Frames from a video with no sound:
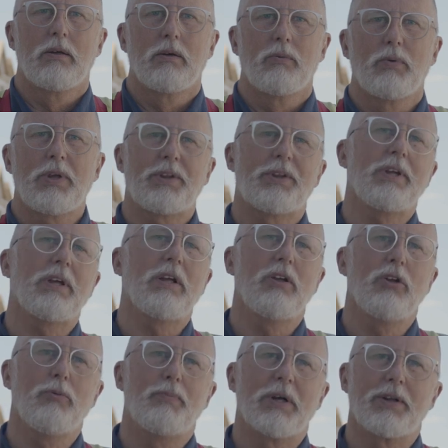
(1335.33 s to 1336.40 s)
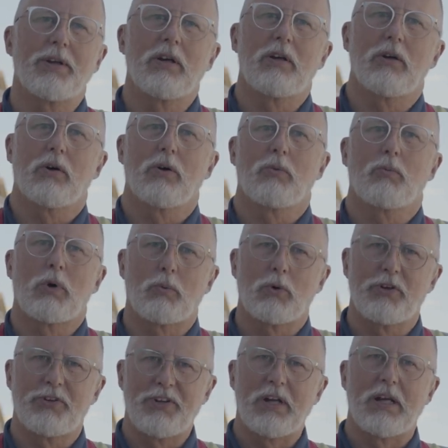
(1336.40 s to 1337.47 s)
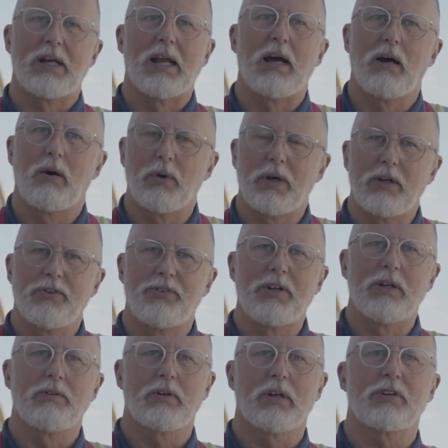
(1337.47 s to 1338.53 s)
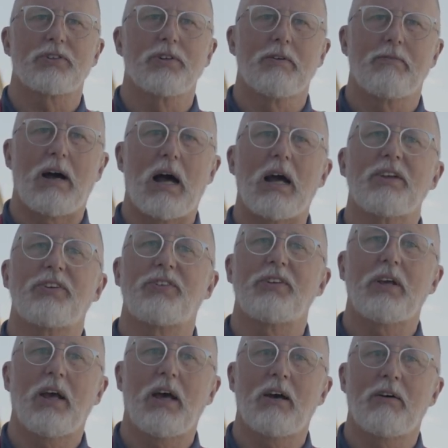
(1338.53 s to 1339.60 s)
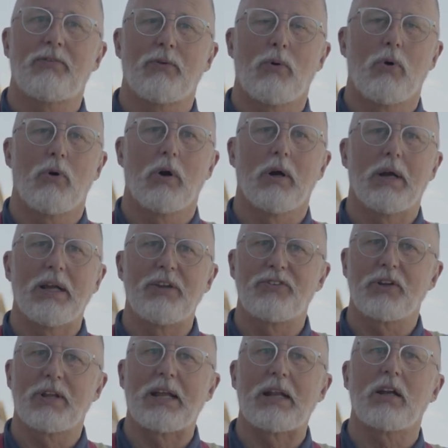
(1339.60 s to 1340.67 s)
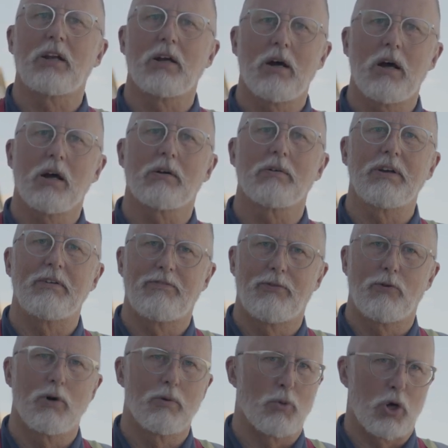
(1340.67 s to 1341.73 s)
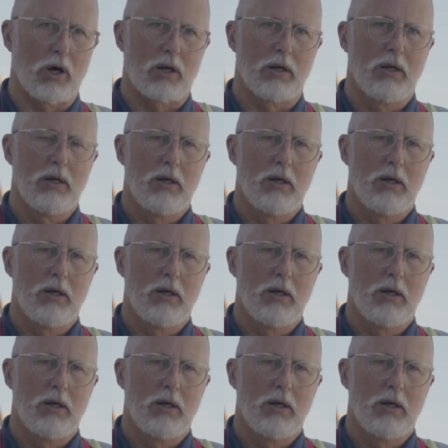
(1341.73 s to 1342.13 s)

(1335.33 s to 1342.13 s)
With the new building code, what we're seeing now is the introduction of ICF, or insulated concrete formwork.